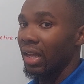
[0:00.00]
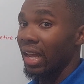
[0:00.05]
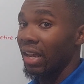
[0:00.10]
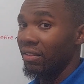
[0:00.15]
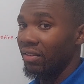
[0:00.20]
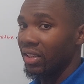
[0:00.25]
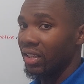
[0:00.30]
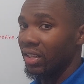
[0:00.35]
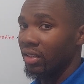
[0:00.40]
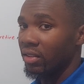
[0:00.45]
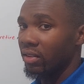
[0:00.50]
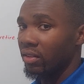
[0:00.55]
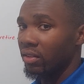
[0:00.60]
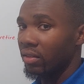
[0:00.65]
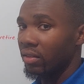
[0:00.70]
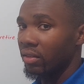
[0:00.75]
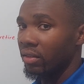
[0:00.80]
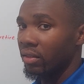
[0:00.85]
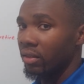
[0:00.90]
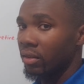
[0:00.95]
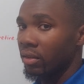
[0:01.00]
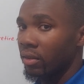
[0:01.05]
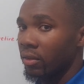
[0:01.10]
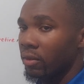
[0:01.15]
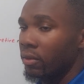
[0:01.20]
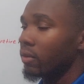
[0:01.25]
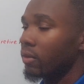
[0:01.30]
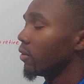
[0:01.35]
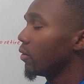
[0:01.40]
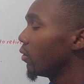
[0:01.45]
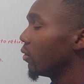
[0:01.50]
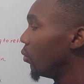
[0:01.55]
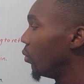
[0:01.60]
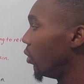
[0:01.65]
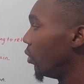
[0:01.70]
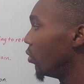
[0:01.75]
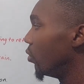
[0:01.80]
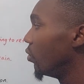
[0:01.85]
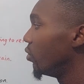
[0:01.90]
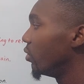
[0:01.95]
evidence,
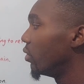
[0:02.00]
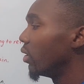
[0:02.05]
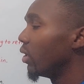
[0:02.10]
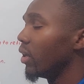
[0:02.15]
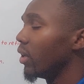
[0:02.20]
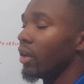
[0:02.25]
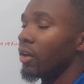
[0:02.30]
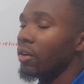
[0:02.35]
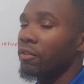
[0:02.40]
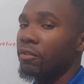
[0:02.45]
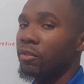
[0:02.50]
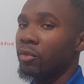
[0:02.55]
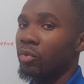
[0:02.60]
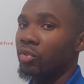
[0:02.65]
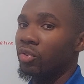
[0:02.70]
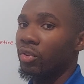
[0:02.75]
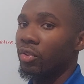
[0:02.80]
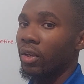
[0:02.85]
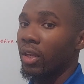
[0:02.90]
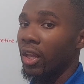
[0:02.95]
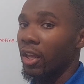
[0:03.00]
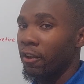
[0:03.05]
we use the near future.